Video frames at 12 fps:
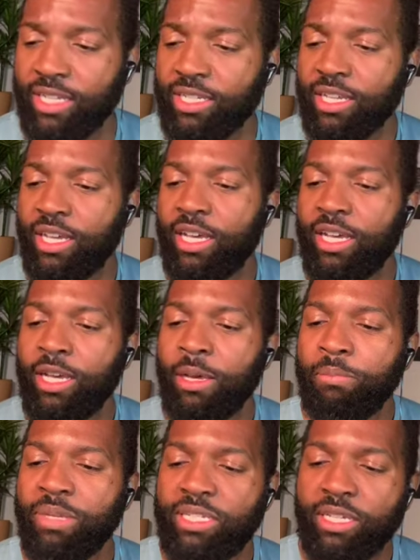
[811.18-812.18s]
you know, there
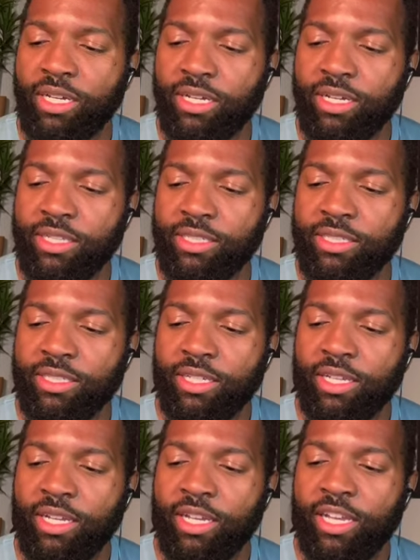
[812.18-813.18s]
are, um,
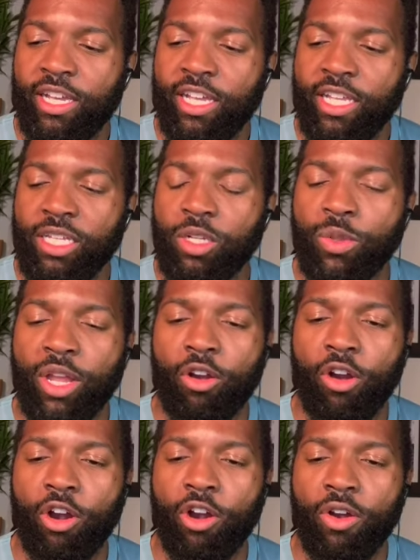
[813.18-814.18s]
there's not very many
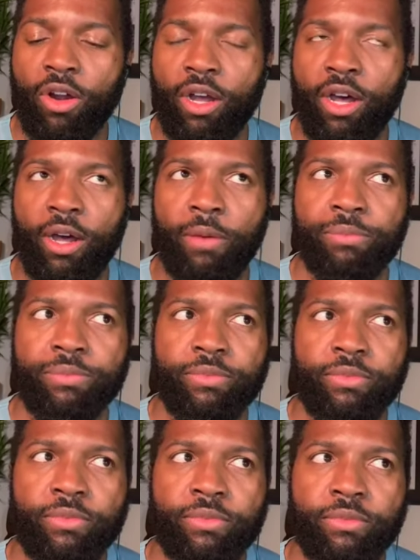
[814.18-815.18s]
false positives, but there's a lot
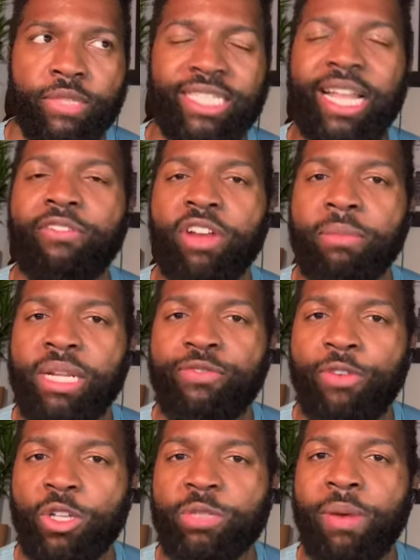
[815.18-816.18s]
of false negatives in
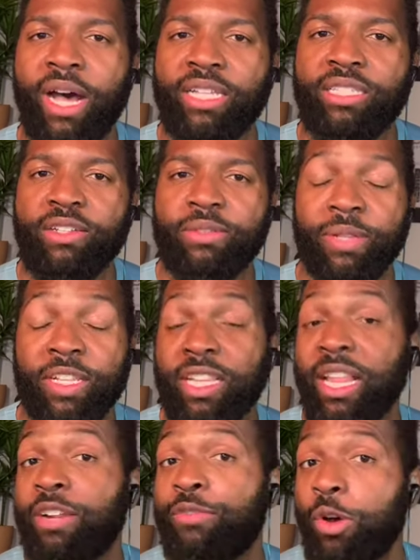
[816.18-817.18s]
the testing universe.